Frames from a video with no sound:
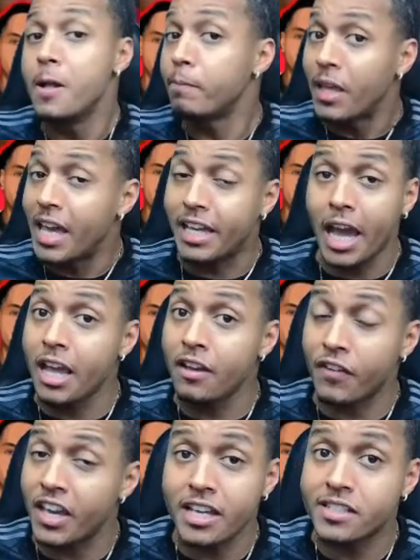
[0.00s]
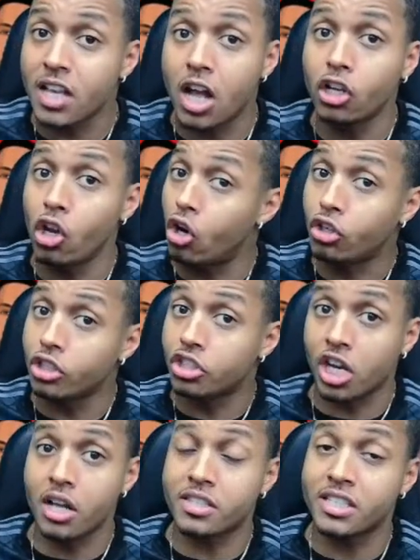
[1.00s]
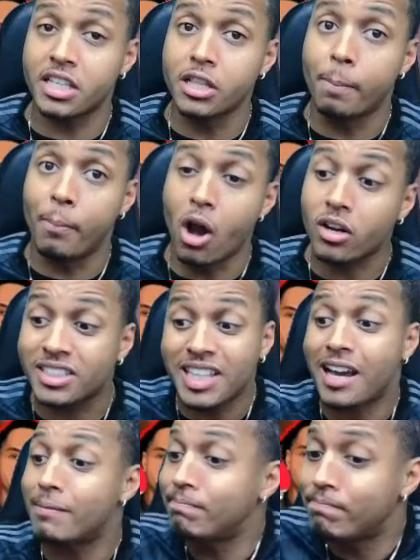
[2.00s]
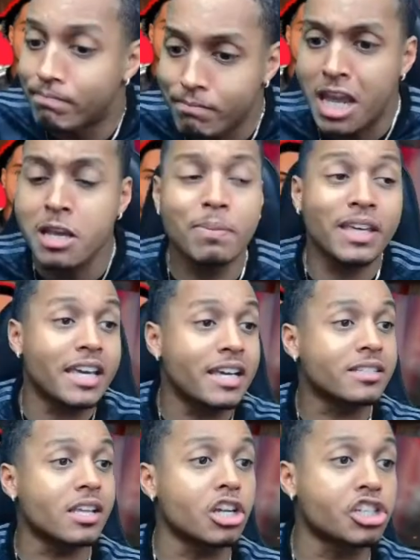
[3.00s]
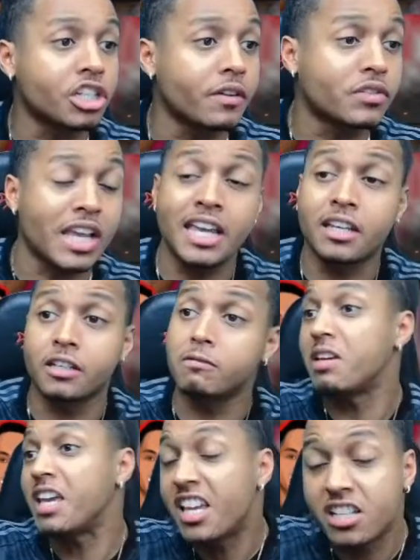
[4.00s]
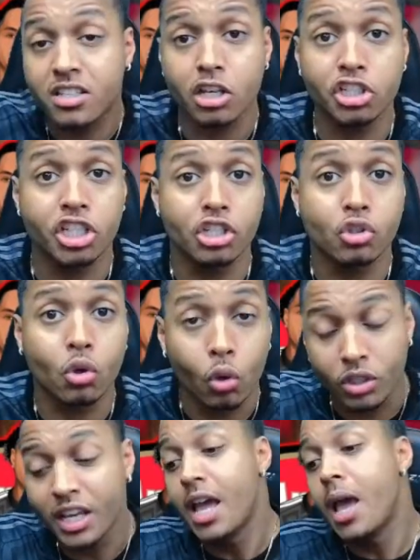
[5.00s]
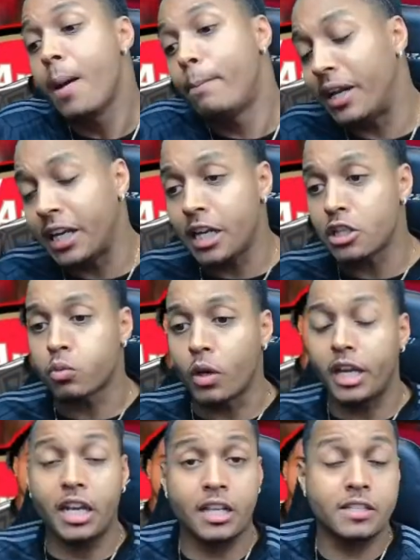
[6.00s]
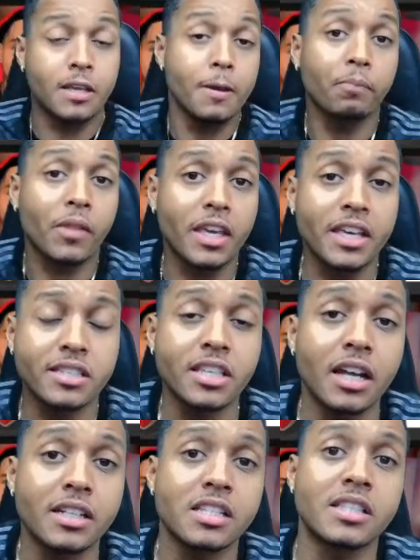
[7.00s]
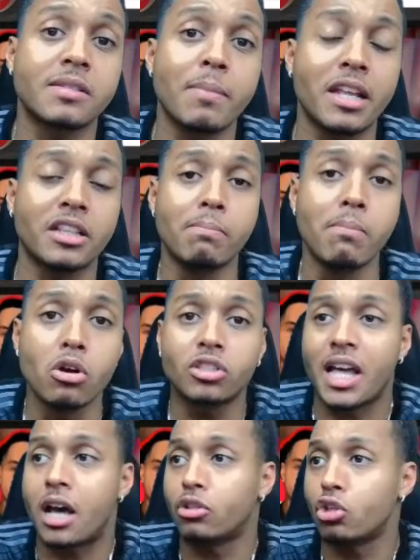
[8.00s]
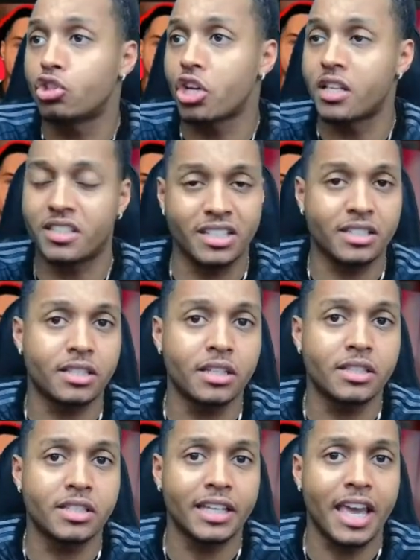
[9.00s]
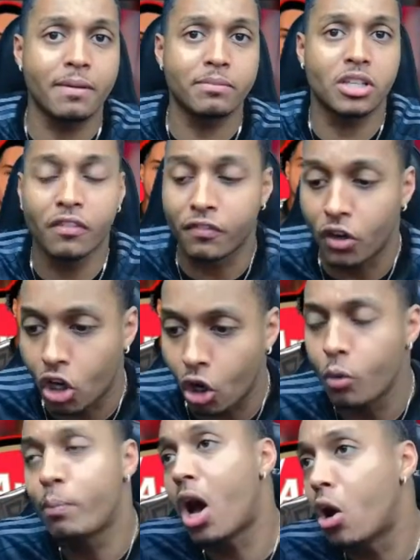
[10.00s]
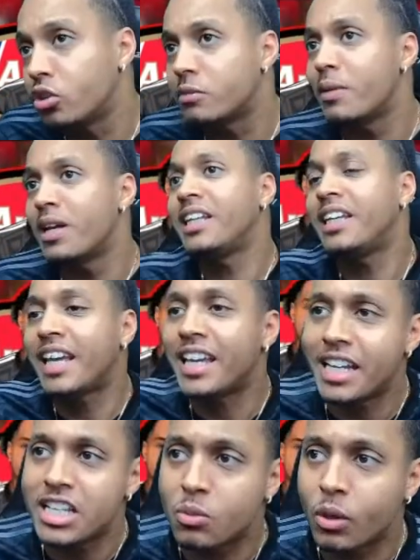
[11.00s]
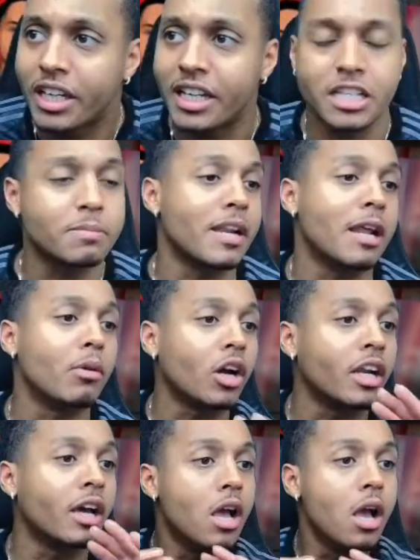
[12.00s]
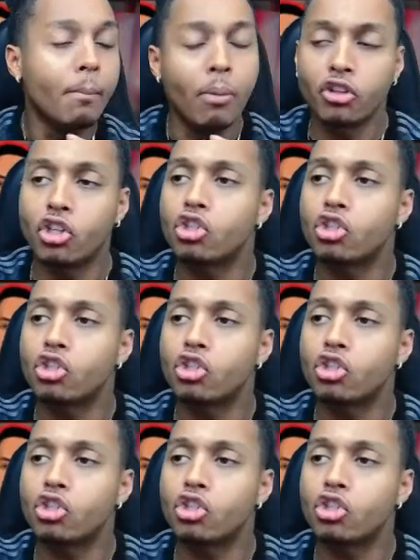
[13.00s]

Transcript: He gave ESR a lot of good chances in the box that maybe ESR should have taken. ESR should have scored. But it is what it is. ESR doesn't make the most out of those chances to get himself a goal. But ultimately, it is what it is, man. I'm not going to ponder